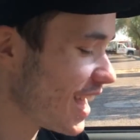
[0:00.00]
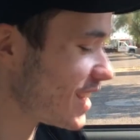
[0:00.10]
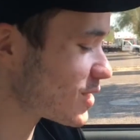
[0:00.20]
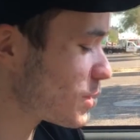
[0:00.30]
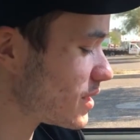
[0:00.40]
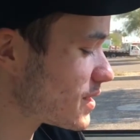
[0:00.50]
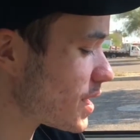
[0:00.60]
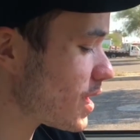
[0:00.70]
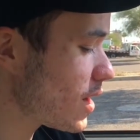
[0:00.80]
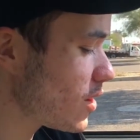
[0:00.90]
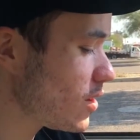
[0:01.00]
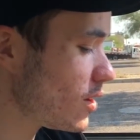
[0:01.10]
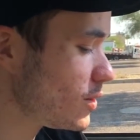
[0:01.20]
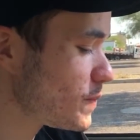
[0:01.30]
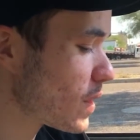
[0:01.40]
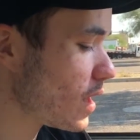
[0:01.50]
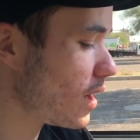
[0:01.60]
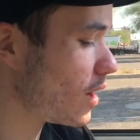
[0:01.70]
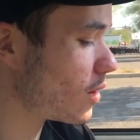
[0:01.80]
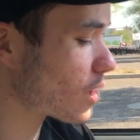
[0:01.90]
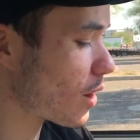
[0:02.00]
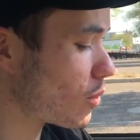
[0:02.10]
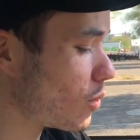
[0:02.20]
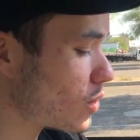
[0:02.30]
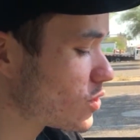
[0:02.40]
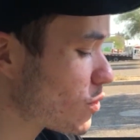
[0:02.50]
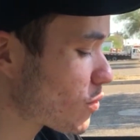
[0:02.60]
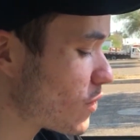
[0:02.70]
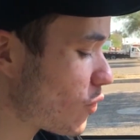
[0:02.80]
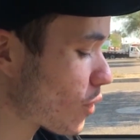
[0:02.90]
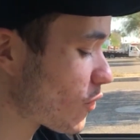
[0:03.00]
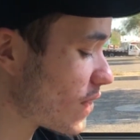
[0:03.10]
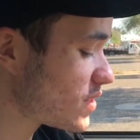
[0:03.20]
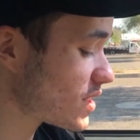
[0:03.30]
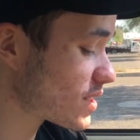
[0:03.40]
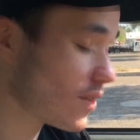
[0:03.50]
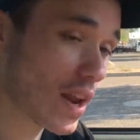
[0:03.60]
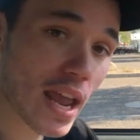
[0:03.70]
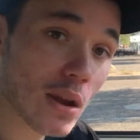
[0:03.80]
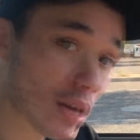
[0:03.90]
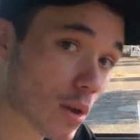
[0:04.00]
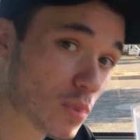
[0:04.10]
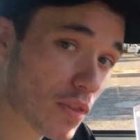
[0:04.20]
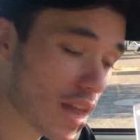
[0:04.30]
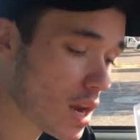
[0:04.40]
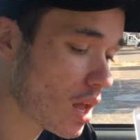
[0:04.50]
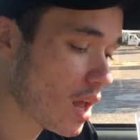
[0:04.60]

And as we can see here, you know, uh, got one, two, three, four, five, six, seven, eight. Comes with eight.